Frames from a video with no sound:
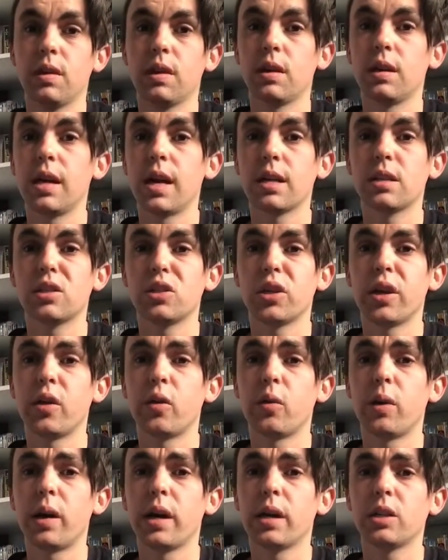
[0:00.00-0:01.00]
the Next
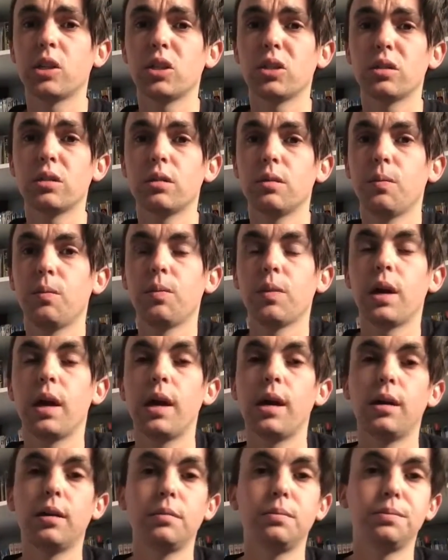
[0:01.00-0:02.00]
Generation.
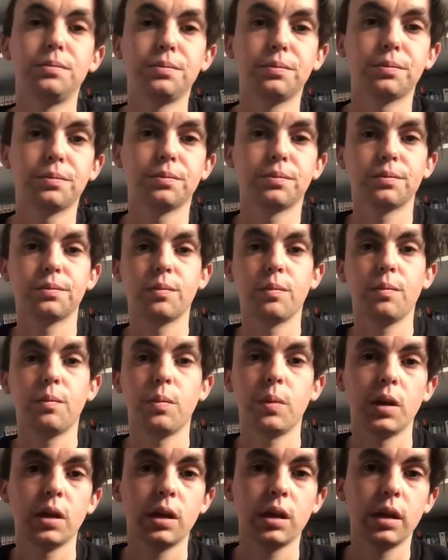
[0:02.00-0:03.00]

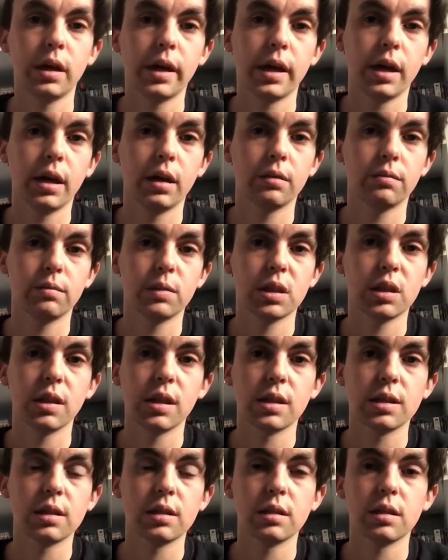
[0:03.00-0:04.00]
But yeah, so
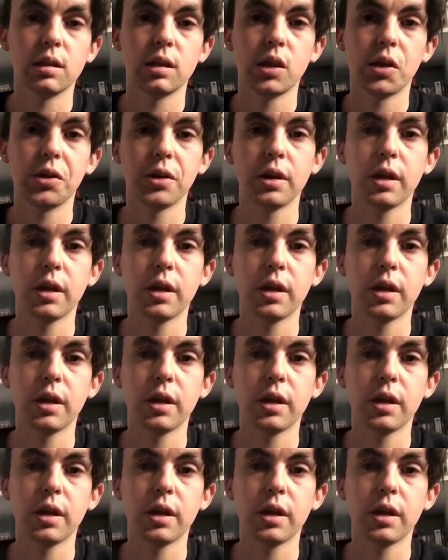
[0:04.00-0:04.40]
this is the